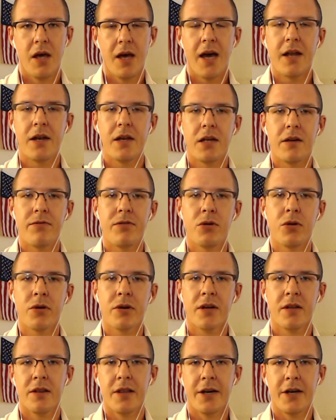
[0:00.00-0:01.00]
And if you
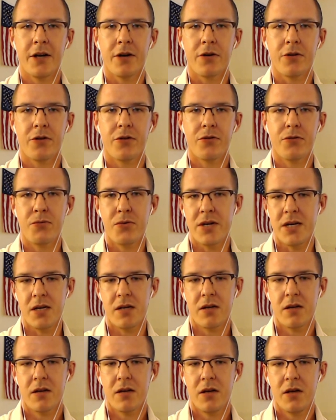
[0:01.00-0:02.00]
look at layer
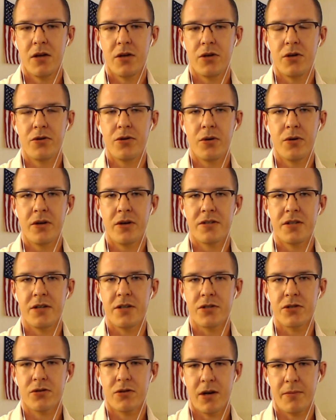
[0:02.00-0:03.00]
3, you'll notice a
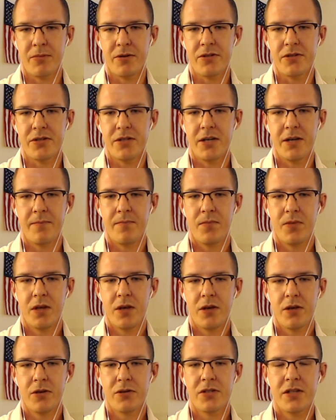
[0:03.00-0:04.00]
discrepancy.
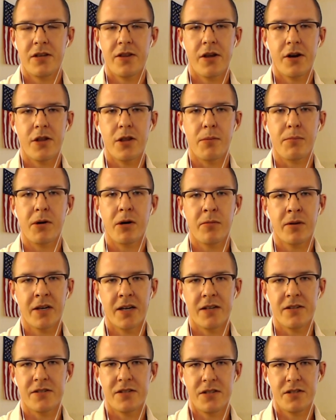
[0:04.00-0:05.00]
You'll see that on the
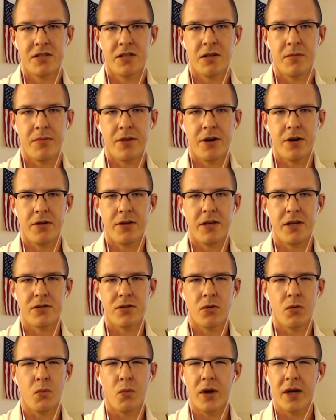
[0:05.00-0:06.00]
Berbligen system, there are
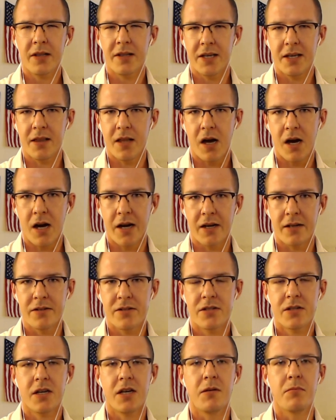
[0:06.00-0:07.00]
these wiggly
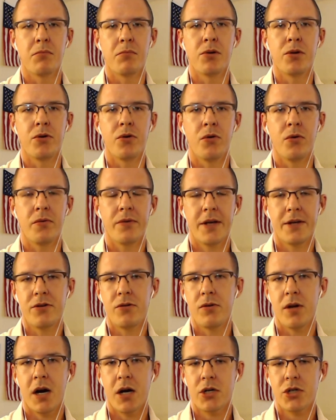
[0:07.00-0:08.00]
lines in blue that
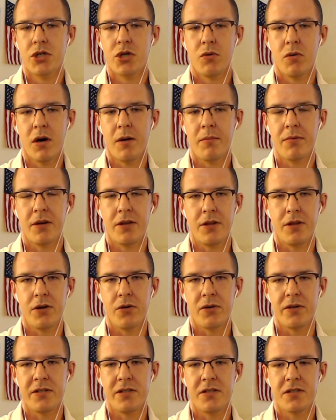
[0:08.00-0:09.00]
do not show up in the
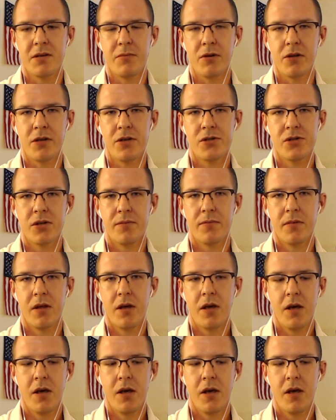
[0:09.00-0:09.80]
noisy simulation.